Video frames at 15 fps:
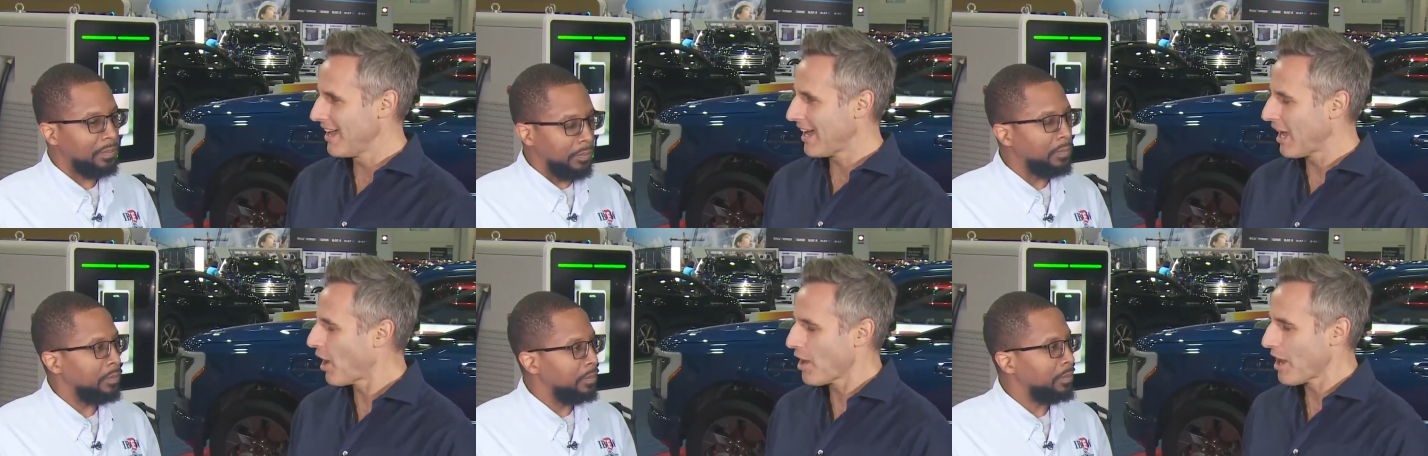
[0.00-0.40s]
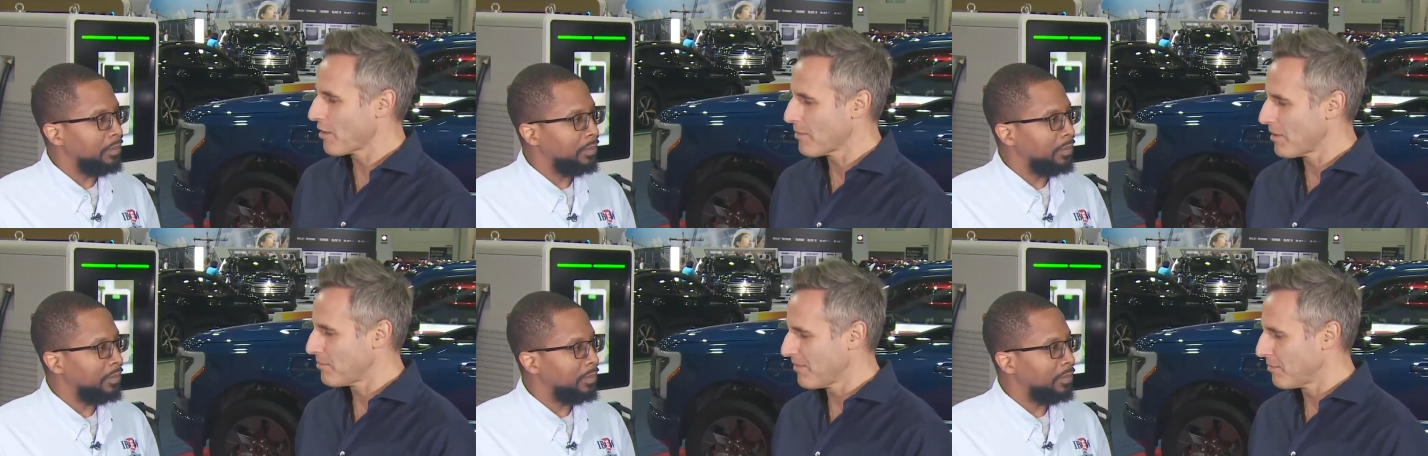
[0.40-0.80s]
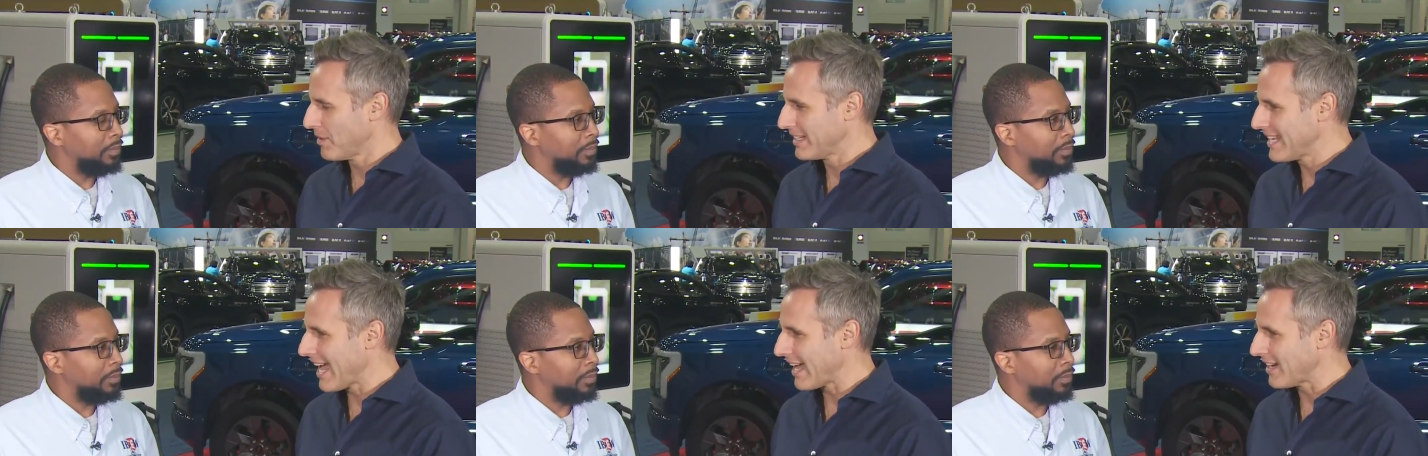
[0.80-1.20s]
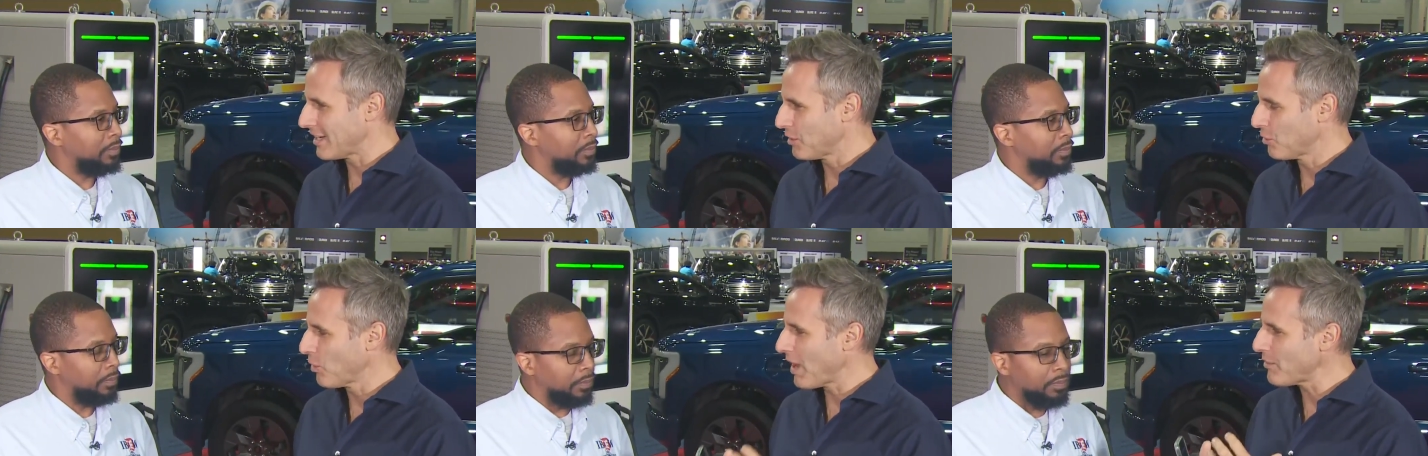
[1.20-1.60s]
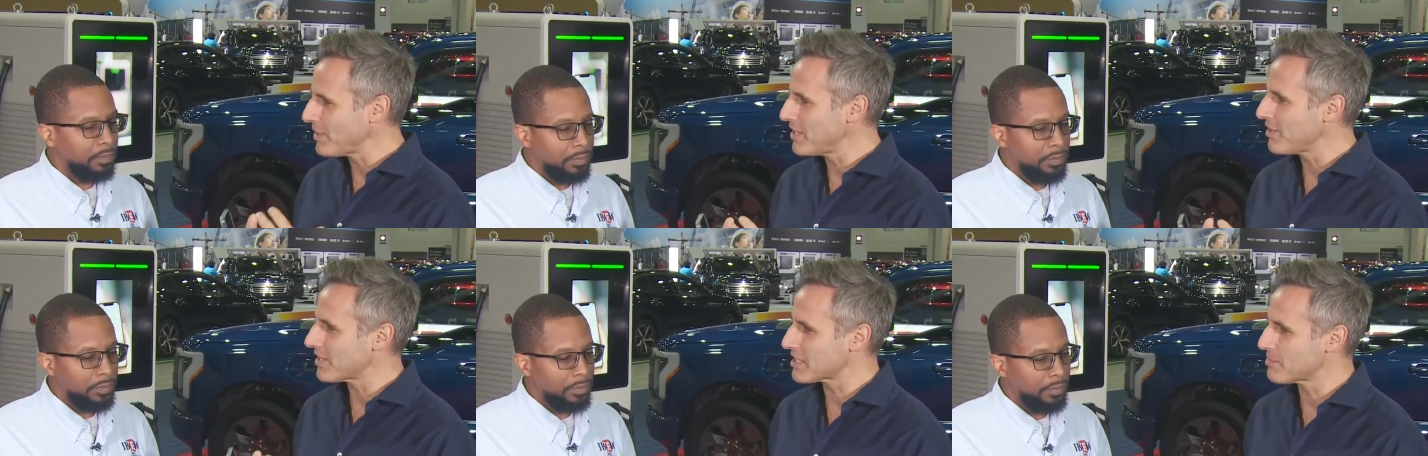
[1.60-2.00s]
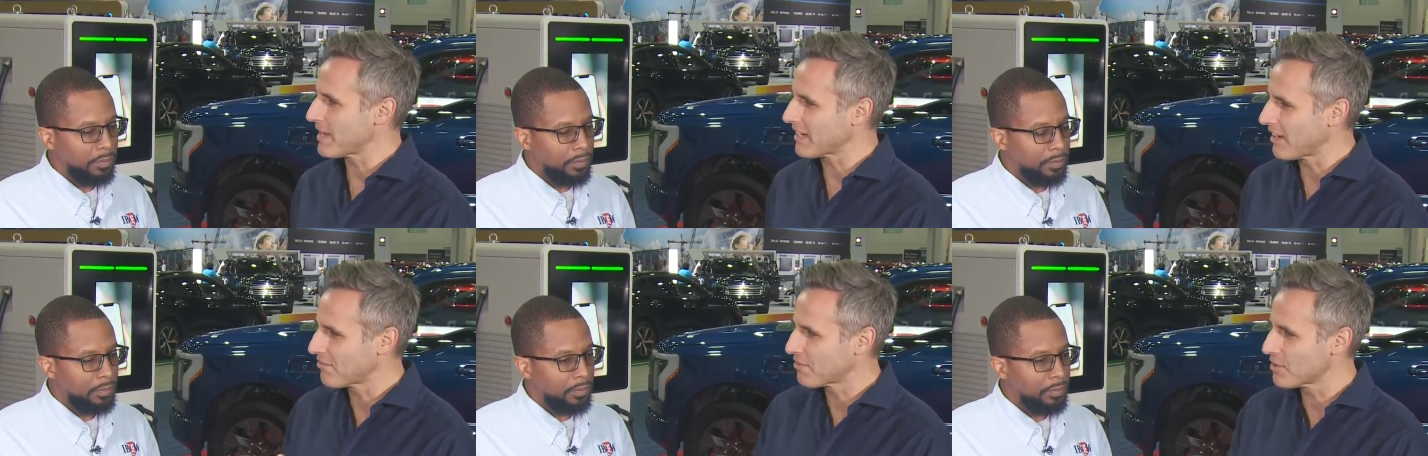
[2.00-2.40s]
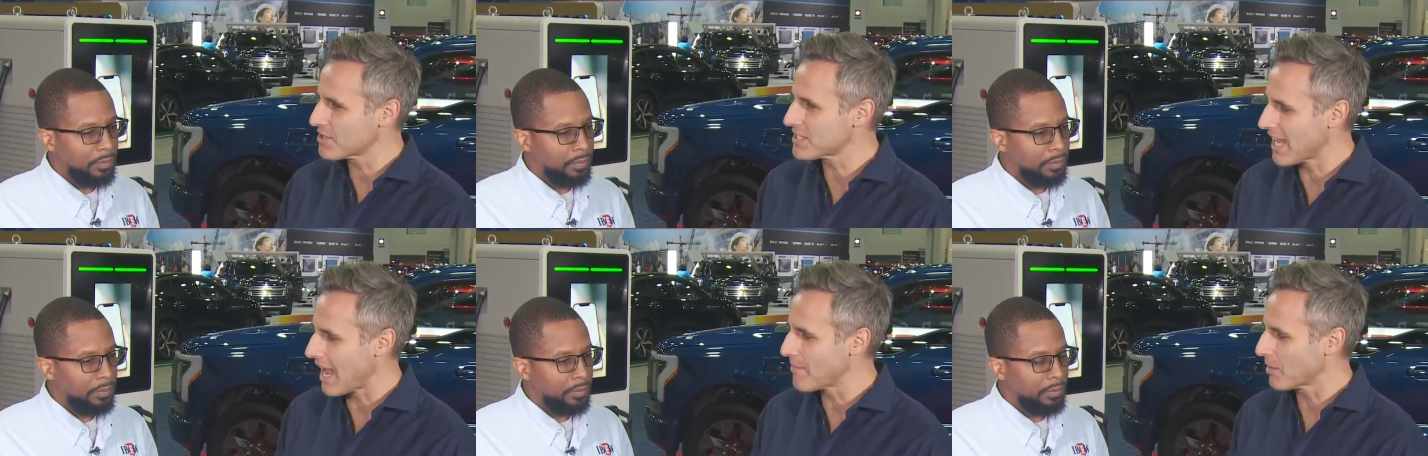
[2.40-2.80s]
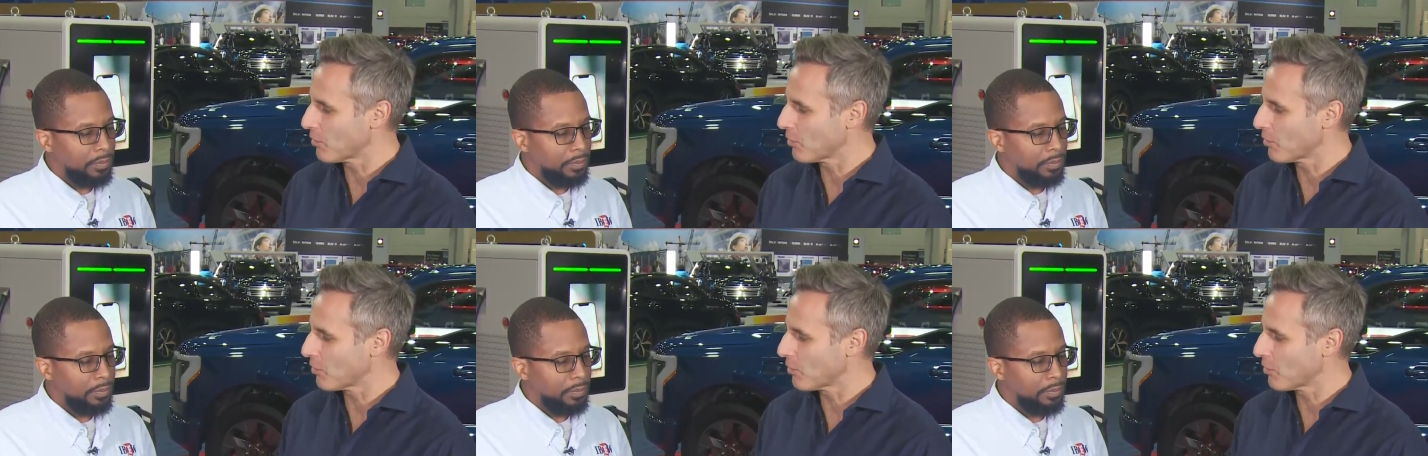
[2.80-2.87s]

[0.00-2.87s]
Speaker 1: or, or yet, what mm-hmm. would you expect? A first timer,